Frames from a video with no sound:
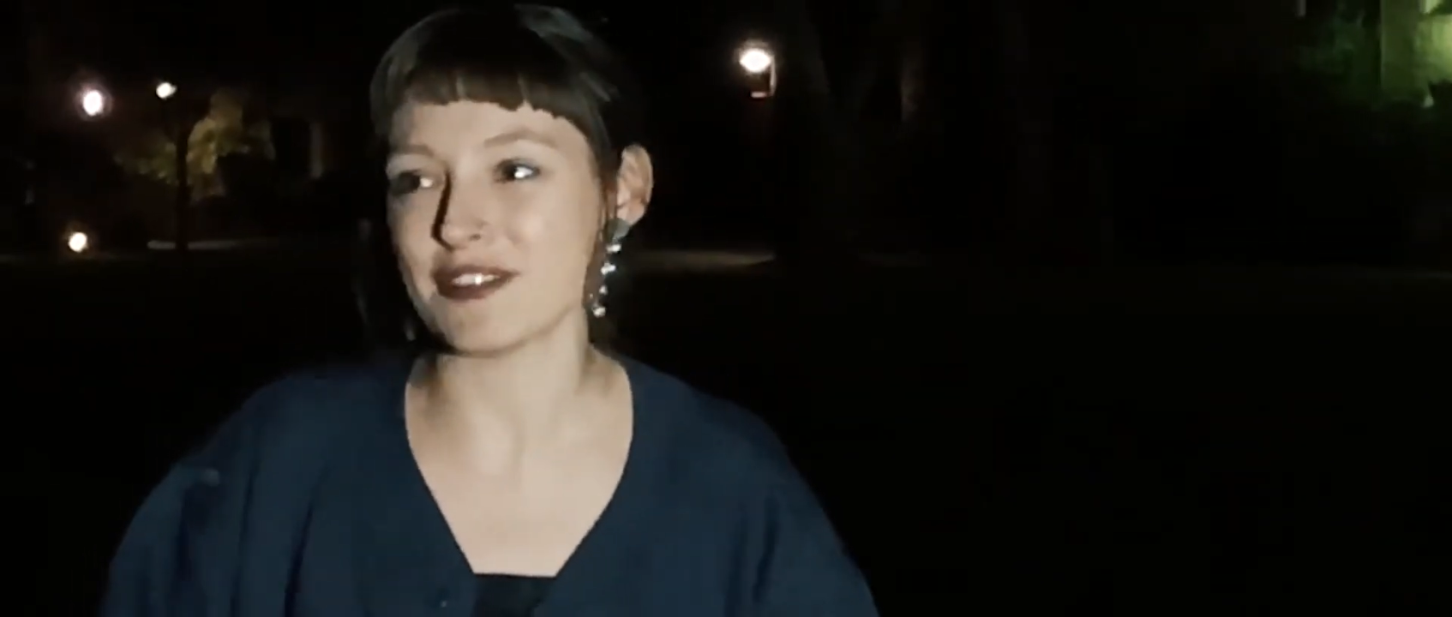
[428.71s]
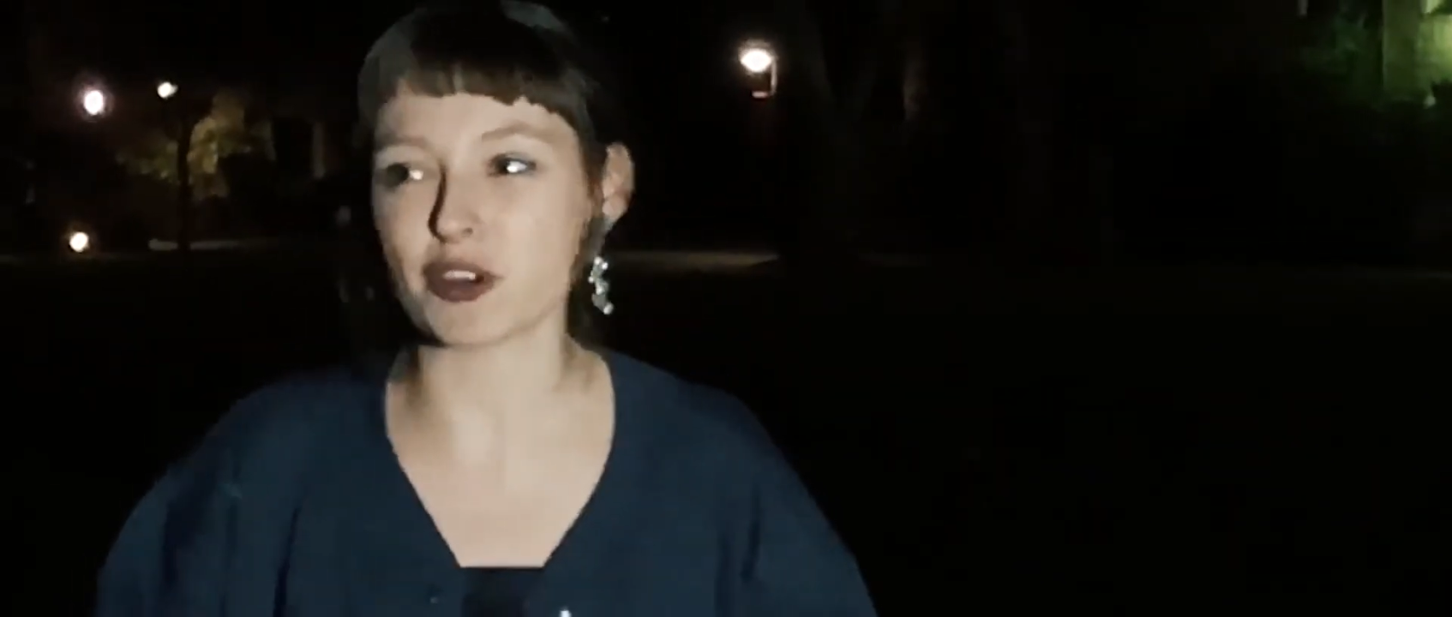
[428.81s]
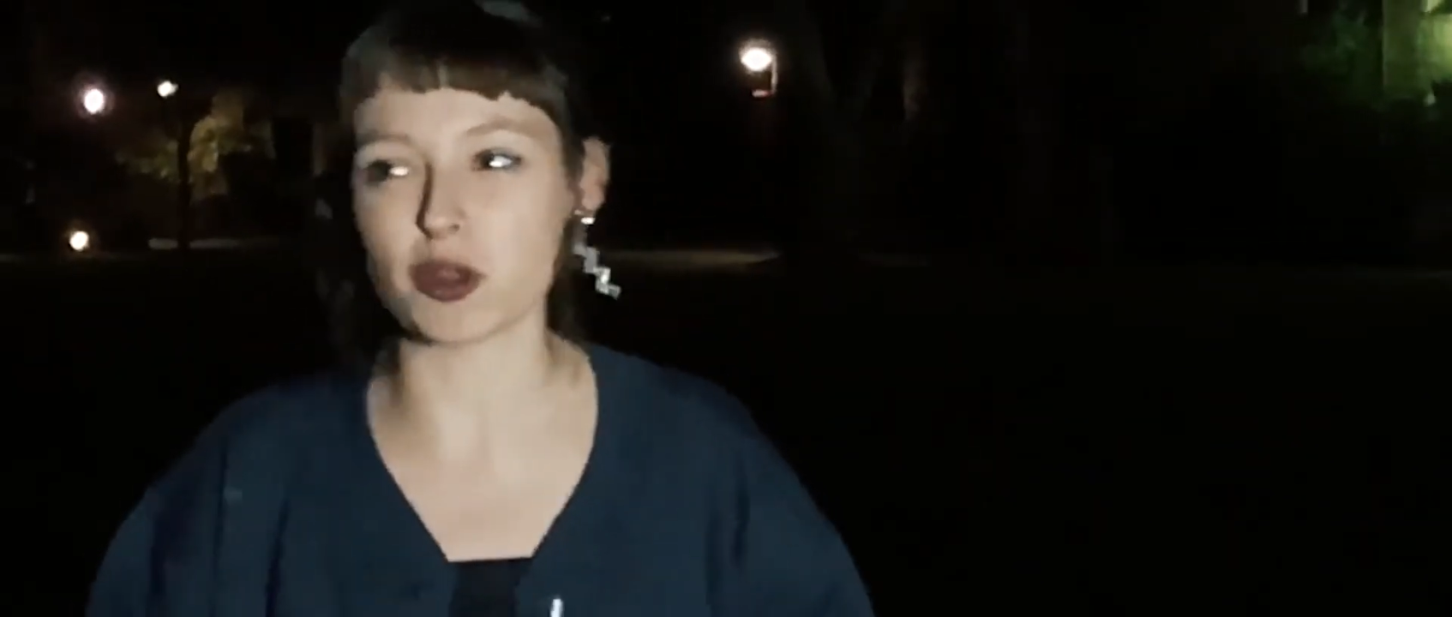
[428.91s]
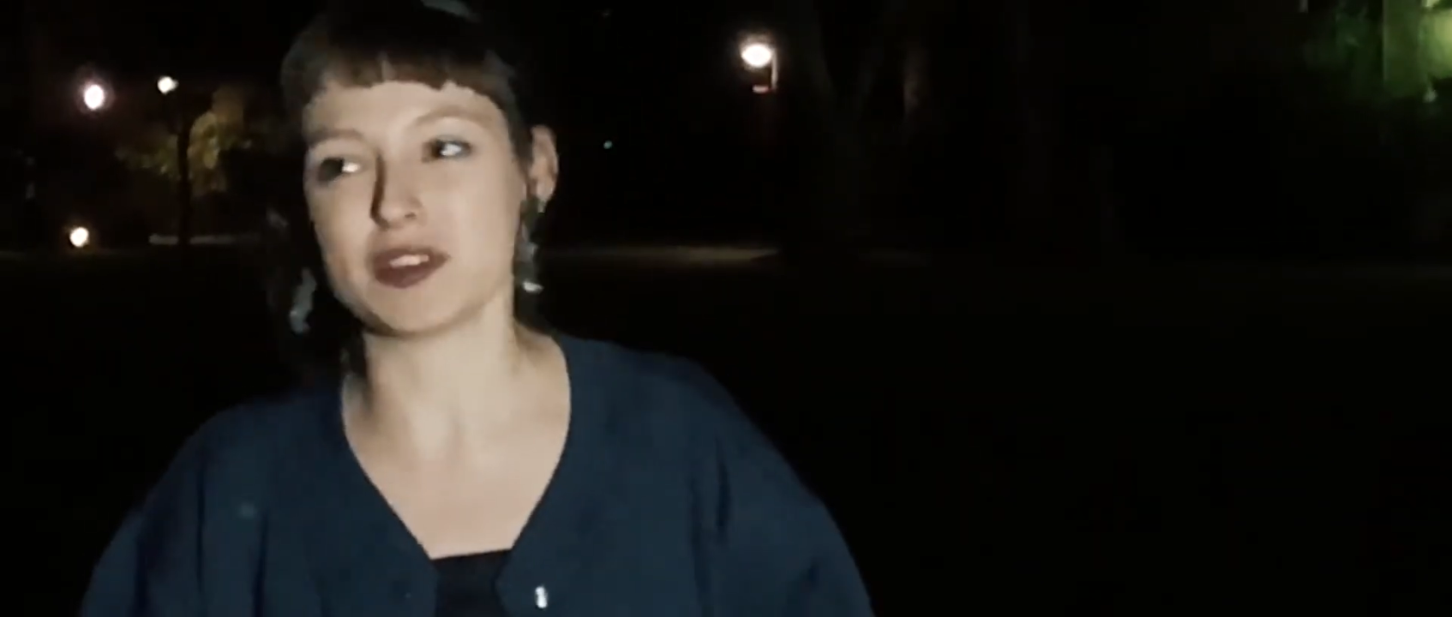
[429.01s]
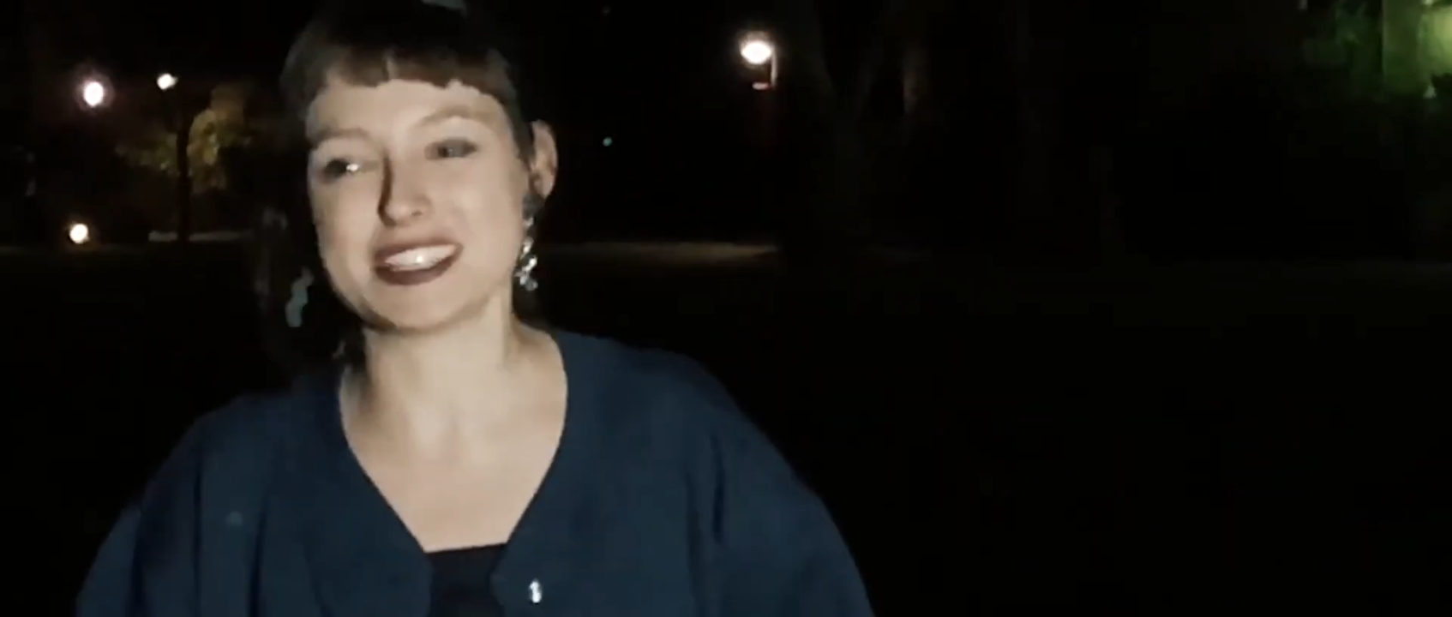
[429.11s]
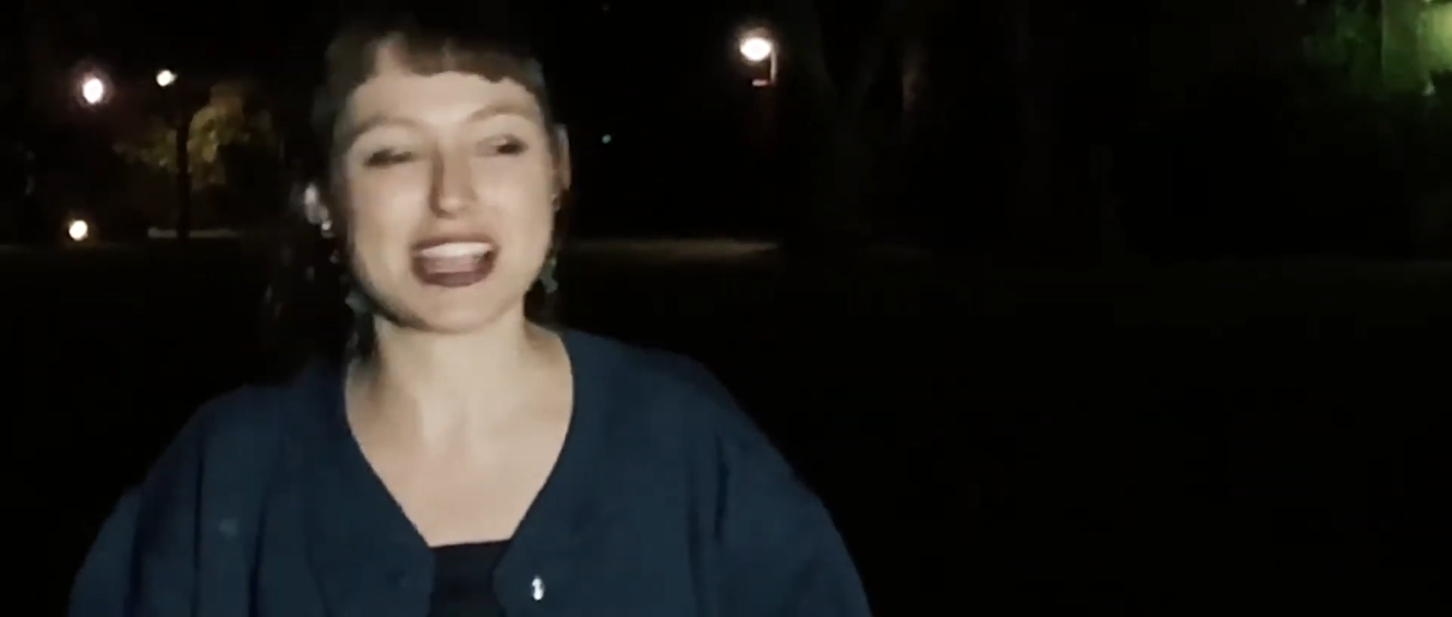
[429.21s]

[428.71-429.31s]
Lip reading: They've got all these